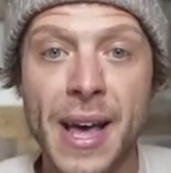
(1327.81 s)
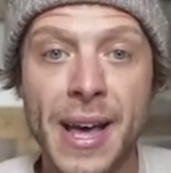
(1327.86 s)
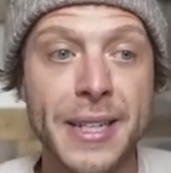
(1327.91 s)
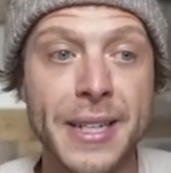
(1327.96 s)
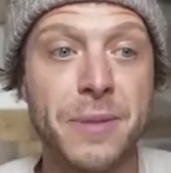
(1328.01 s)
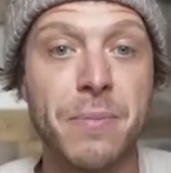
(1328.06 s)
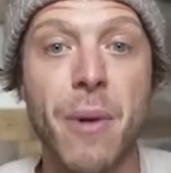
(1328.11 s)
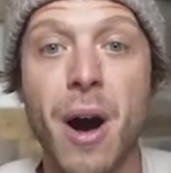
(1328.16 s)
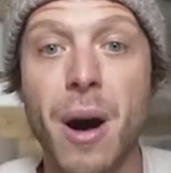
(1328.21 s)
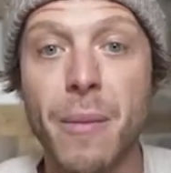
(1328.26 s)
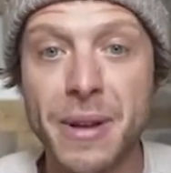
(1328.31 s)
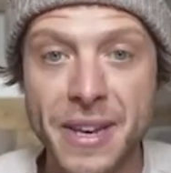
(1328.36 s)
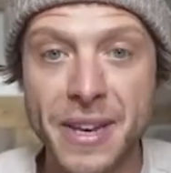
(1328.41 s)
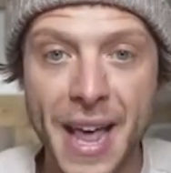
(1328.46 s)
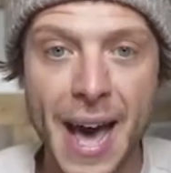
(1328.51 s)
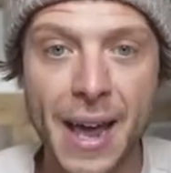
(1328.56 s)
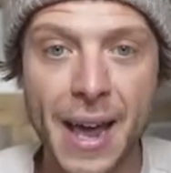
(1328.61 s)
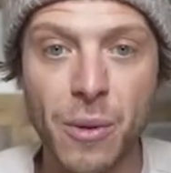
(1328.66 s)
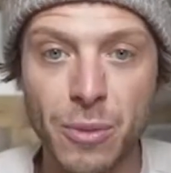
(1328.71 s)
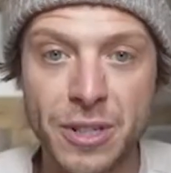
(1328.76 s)
his mom and
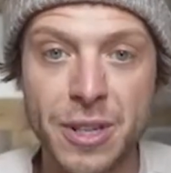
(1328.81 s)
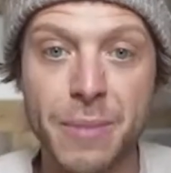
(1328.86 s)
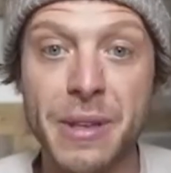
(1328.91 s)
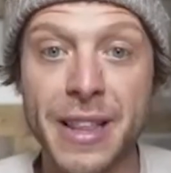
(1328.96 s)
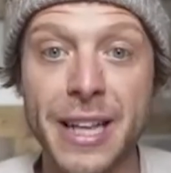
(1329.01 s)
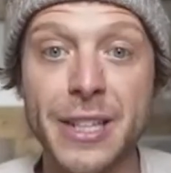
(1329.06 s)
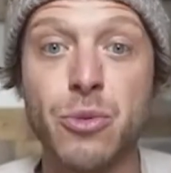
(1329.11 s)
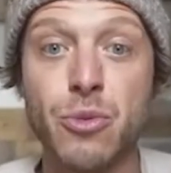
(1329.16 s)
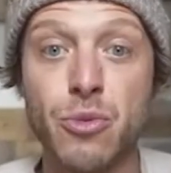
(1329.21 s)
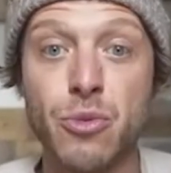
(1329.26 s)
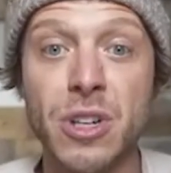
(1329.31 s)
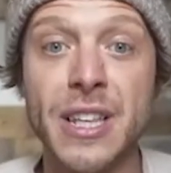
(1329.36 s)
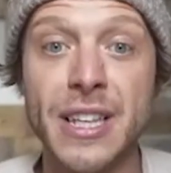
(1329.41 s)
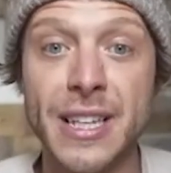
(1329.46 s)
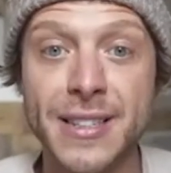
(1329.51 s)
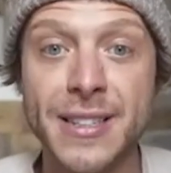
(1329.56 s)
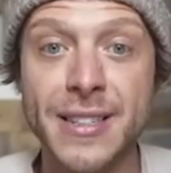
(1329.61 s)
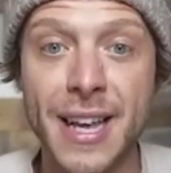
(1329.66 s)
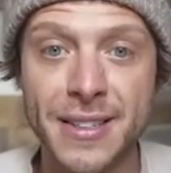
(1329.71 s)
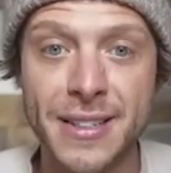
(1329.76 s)
dad and something that's
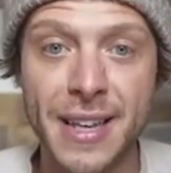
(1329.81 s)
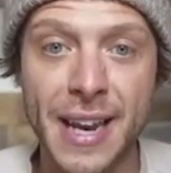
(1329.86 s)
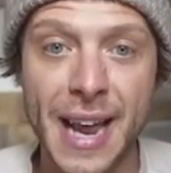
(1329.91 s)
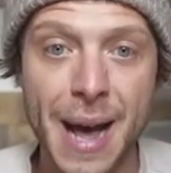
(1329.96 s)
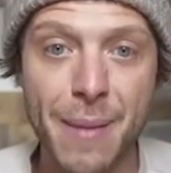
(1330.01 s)
really intense that